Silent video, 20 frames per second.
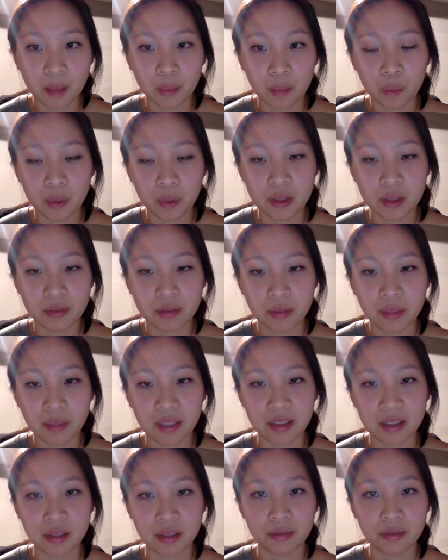was for me
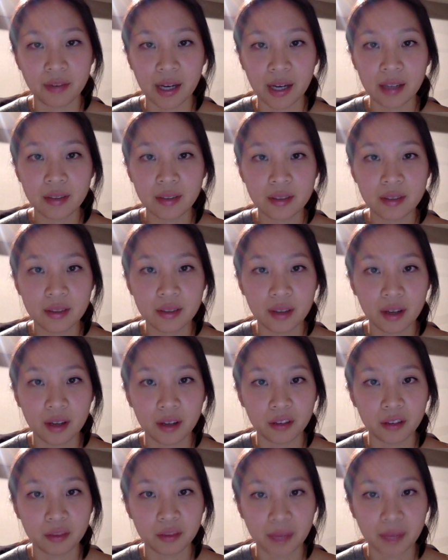a defiance
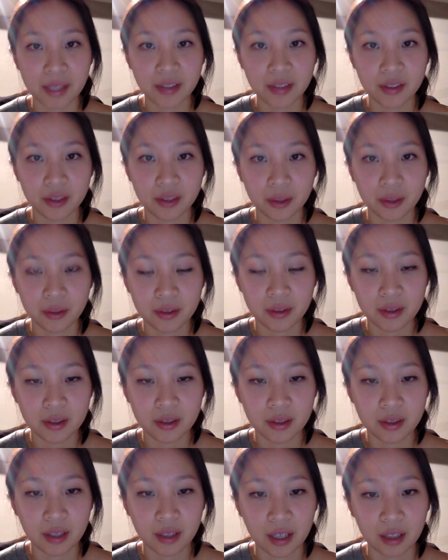of milestones
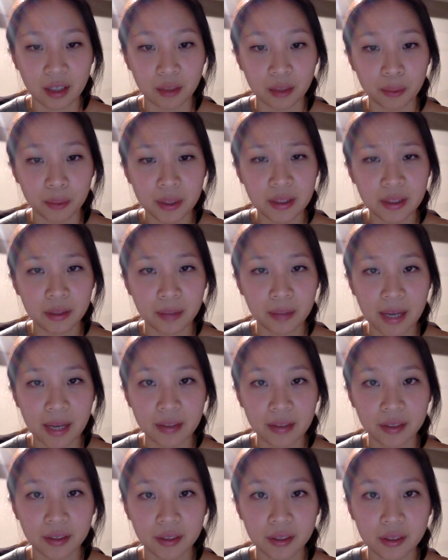and really
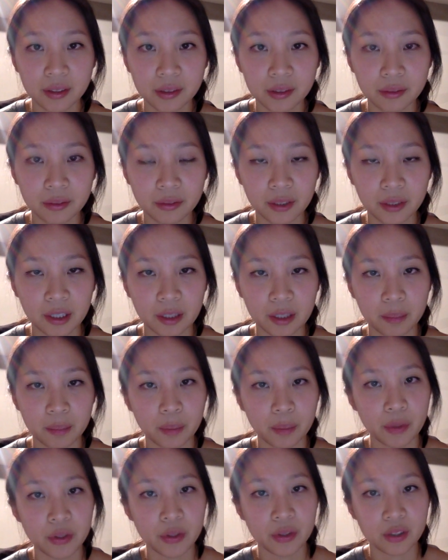radical for a
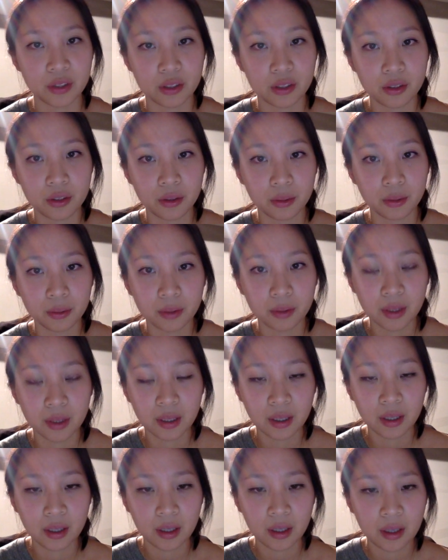composer to do.
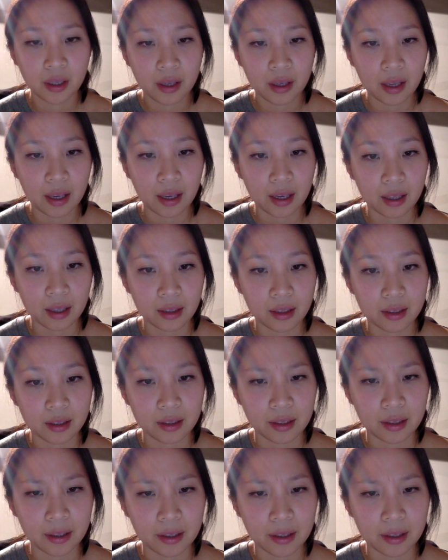And